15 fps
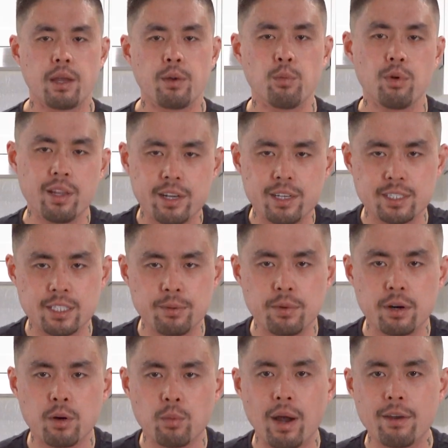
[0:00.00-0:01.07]
and we'll let it
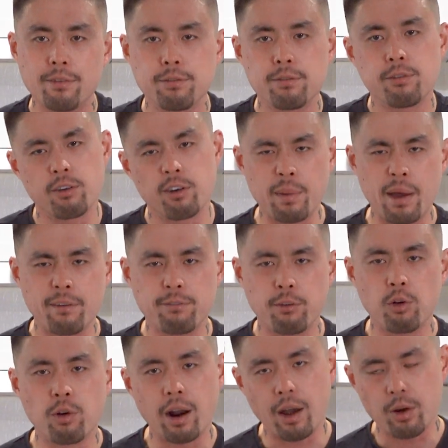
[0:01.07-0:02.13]
simmer away for about
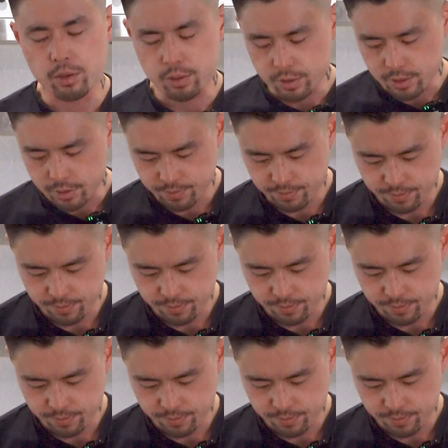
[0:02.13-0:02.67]
4 hours.